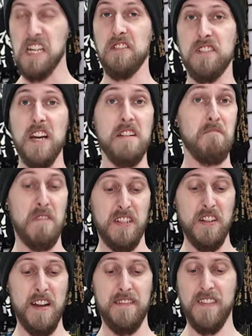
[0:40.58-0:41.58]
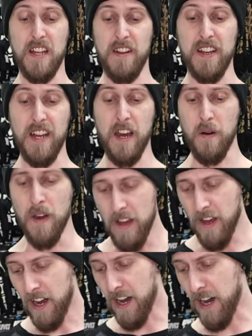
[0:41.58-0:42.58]
and you're done. It's on, there you go.
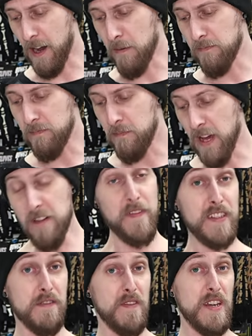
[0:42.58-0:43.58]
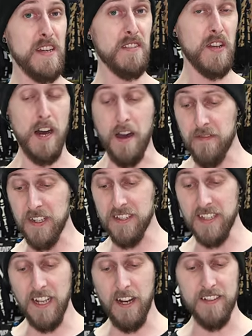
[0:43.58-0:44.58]
Benefits of this,
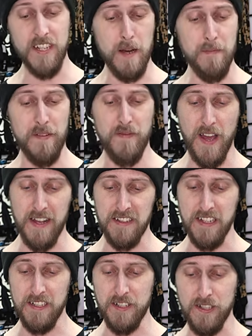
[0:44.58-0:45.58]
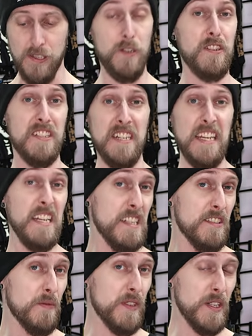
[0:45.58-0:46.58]
obviously, on top of the fact that it just looks neat,
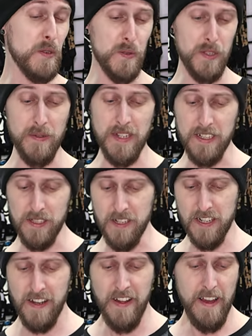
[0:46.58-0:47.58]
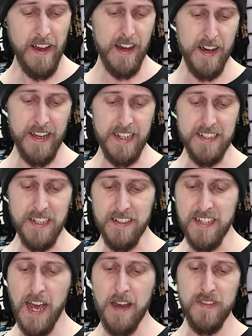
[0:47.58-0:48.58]
it's a really cool, unique look. It does
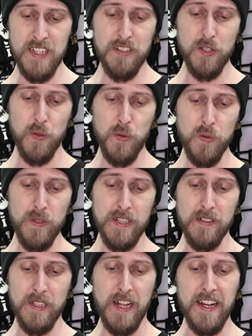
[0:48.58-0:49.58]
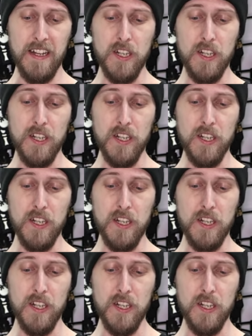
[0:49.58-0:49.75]
have these cool little like